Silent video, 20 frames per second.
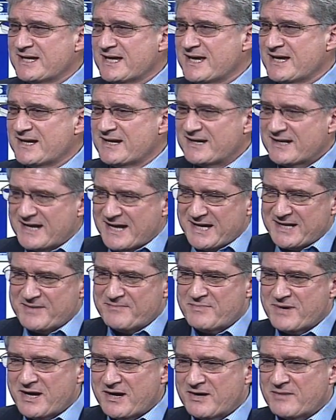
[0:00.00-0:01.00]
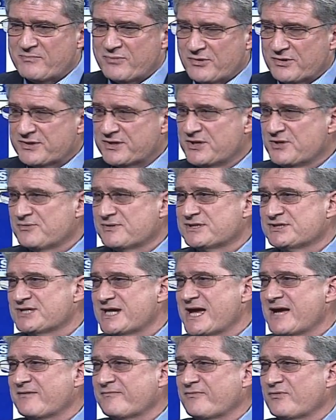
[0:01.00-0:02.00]
and I admire both you and
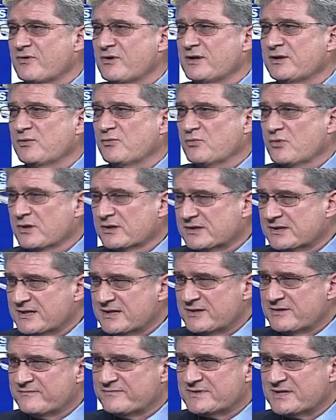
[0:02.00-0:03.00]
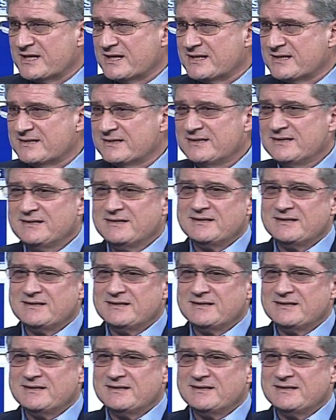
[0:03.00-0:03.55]
Jack for all the work that you've done